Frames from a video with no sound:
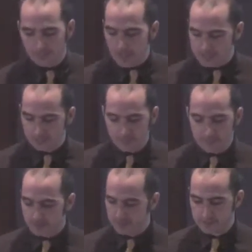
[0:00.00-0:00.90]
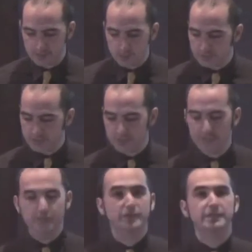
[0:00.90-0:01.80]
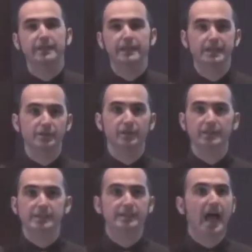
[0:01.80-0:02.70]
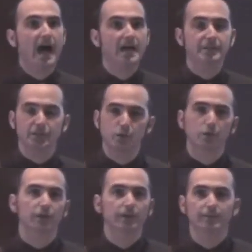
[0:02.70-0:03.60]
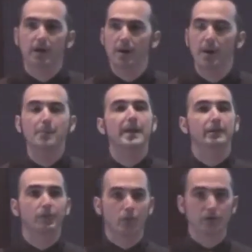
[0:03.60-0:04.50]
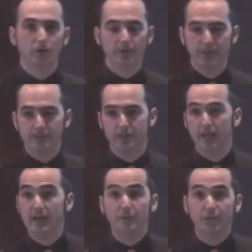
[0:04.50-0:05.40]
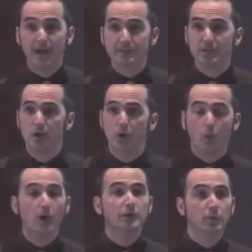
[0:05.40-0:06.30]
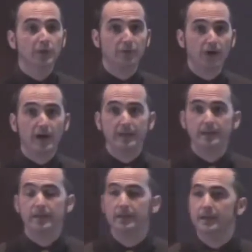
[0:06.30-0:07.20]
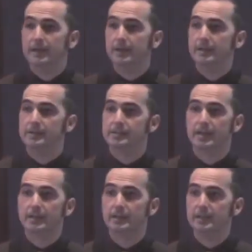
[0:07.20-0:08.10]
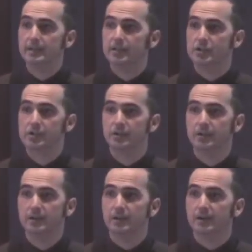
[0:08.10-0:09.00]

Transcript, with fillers: philosophy, social science, you can see that each of these has a sort of a, a metaphorical dimension. And in fact, what we find uh, is that each